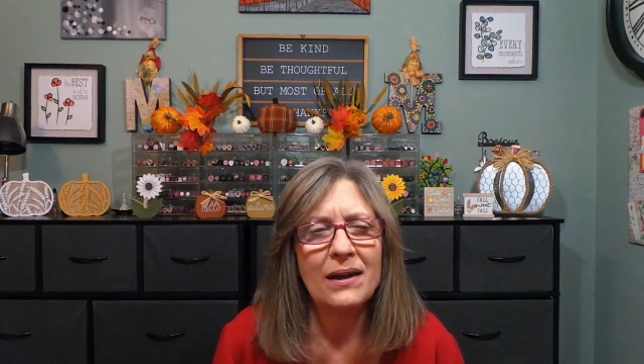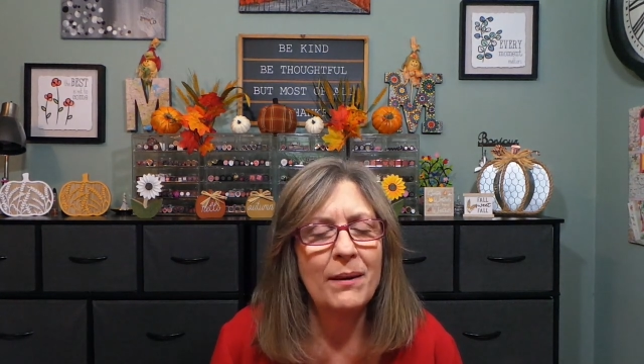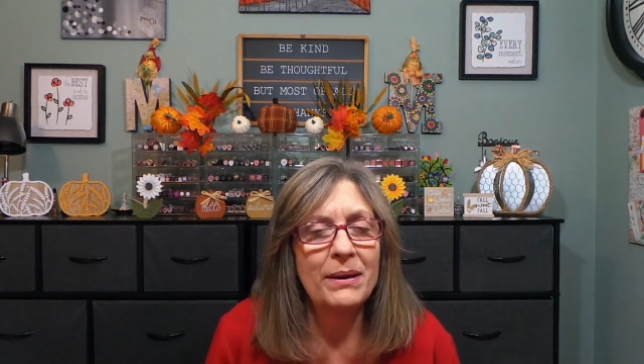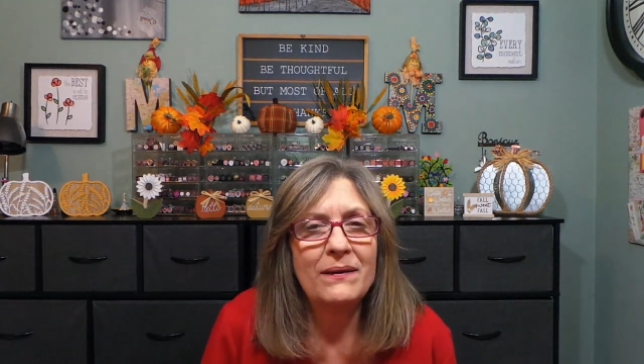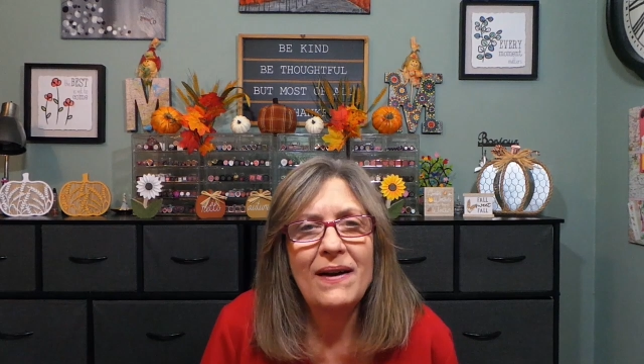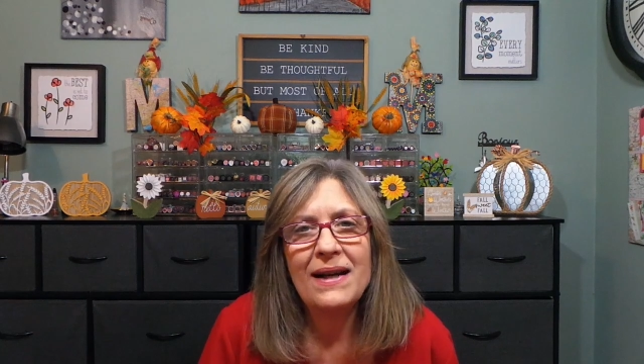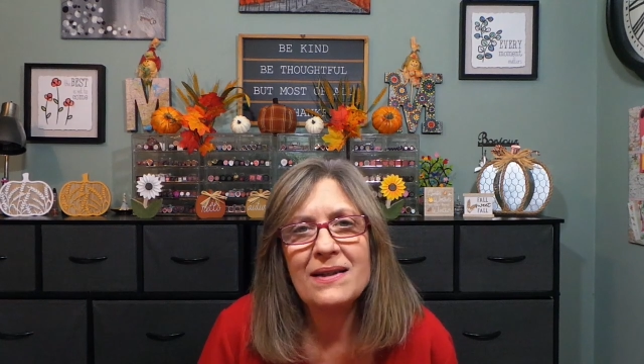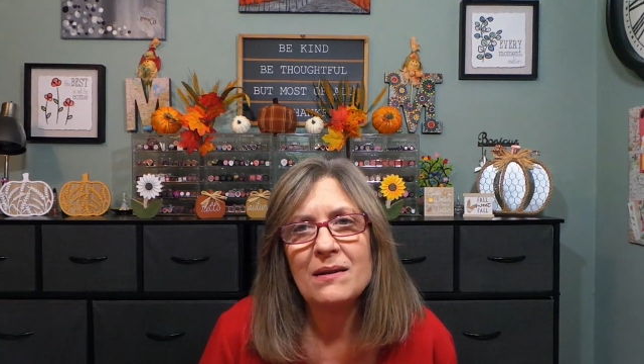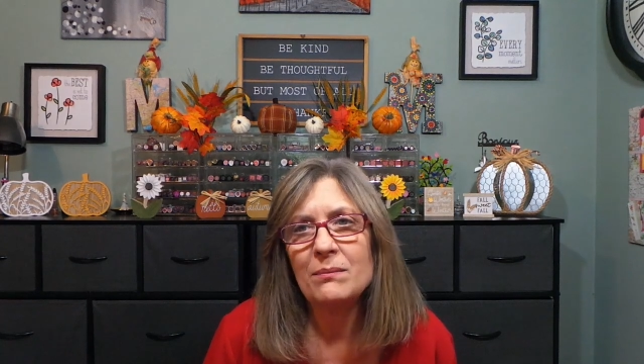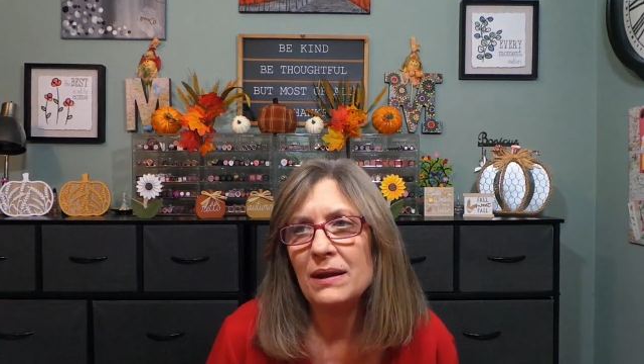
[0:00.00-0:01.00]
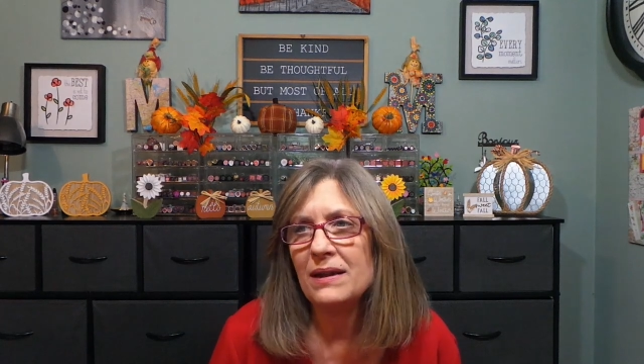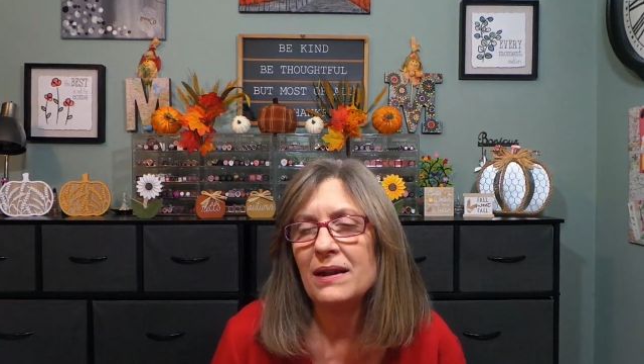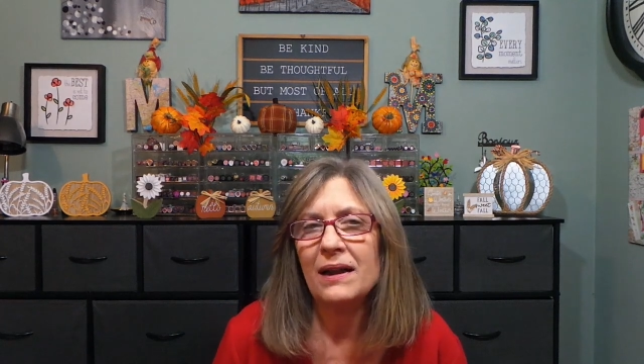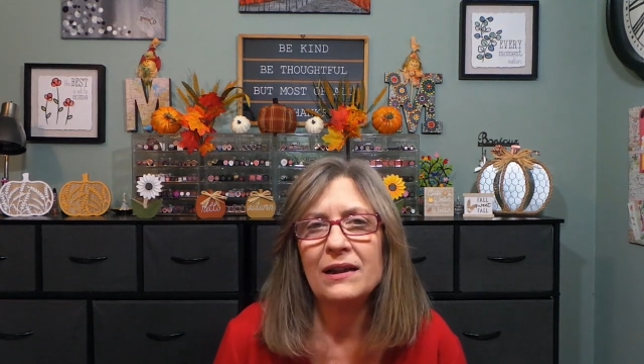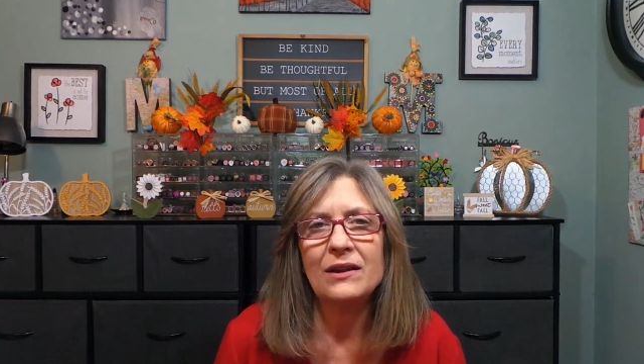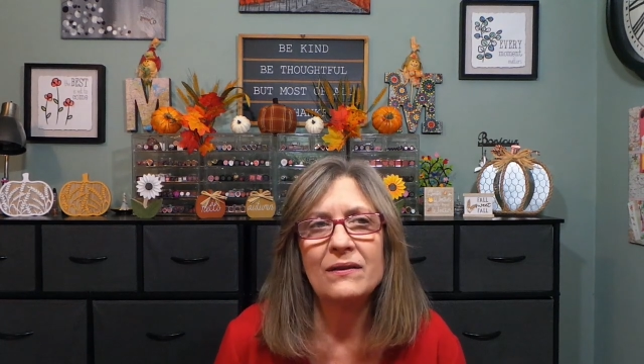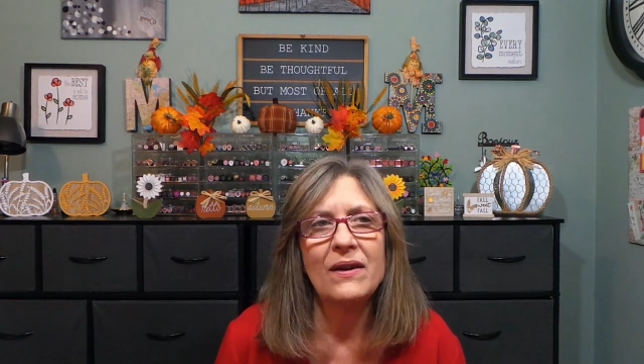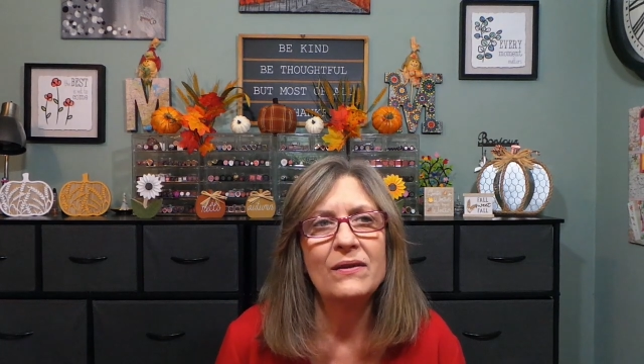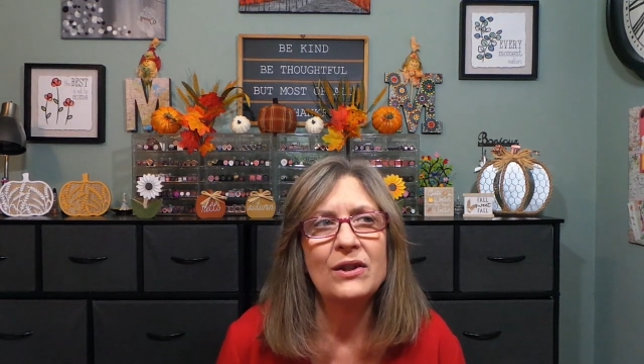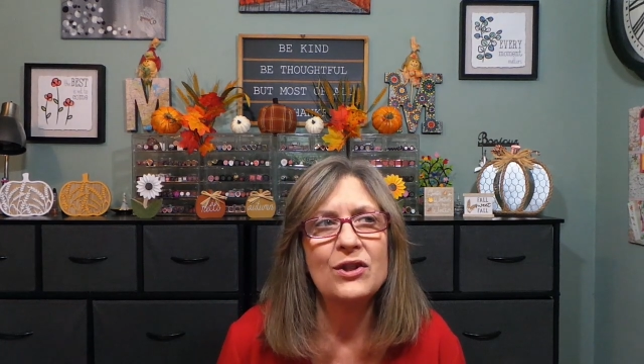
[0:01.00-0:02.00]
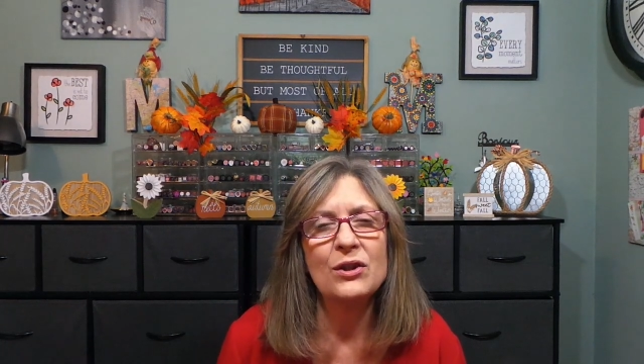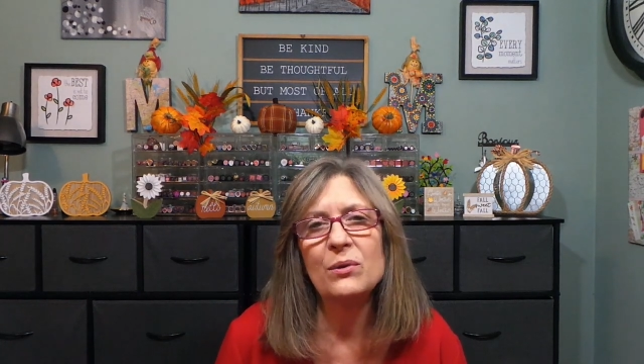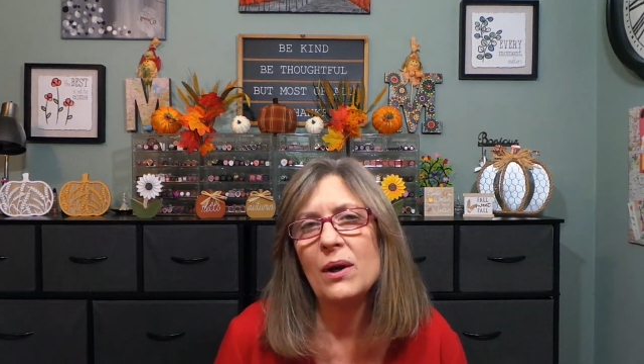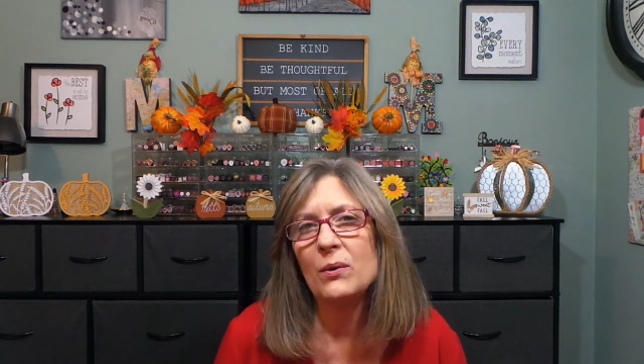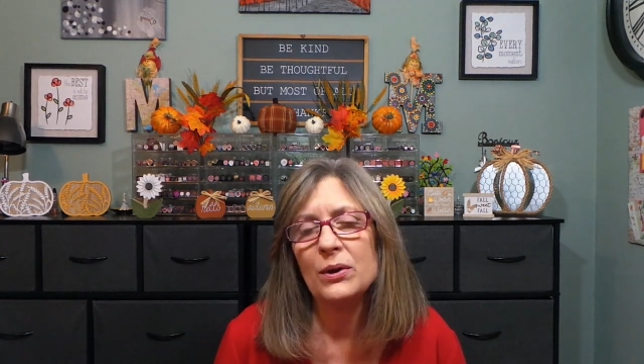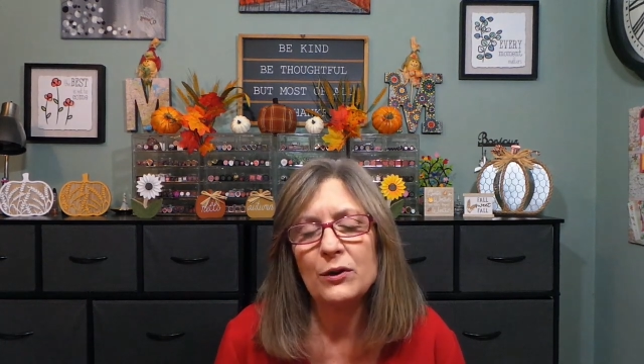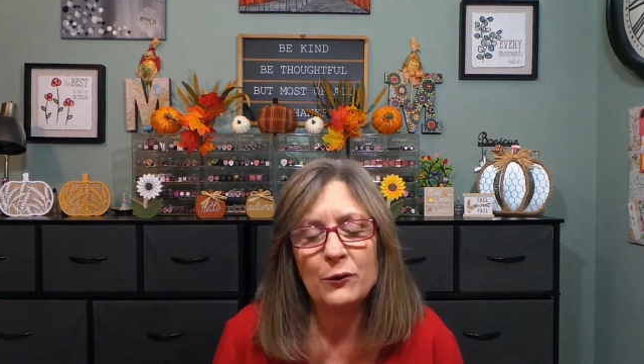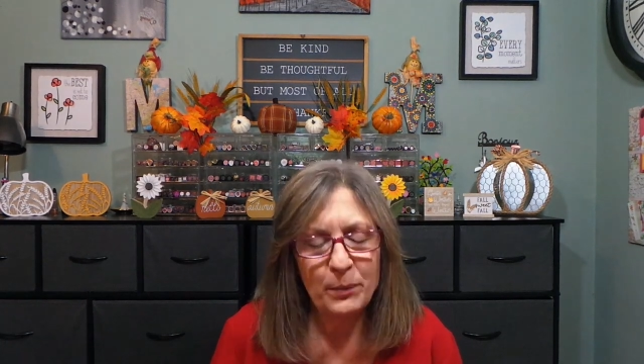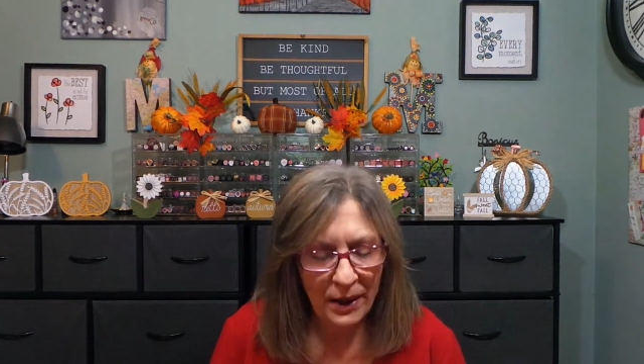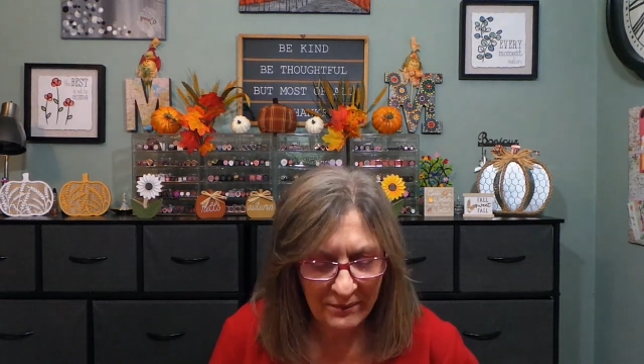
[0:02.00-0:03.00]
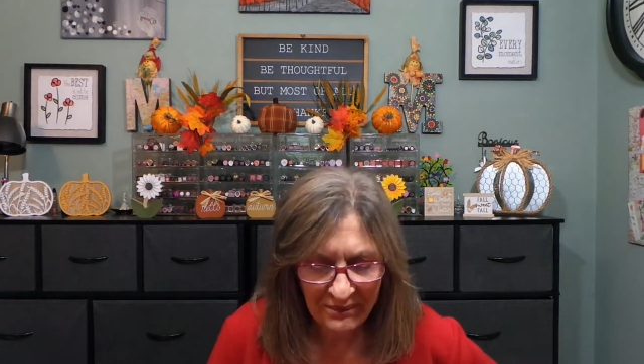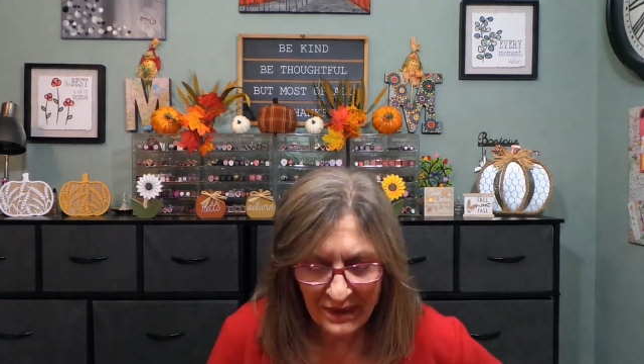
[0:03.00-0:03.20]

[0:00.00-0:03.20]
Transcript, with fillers: I mean, if I had somebody that I could have given it to, I would have, but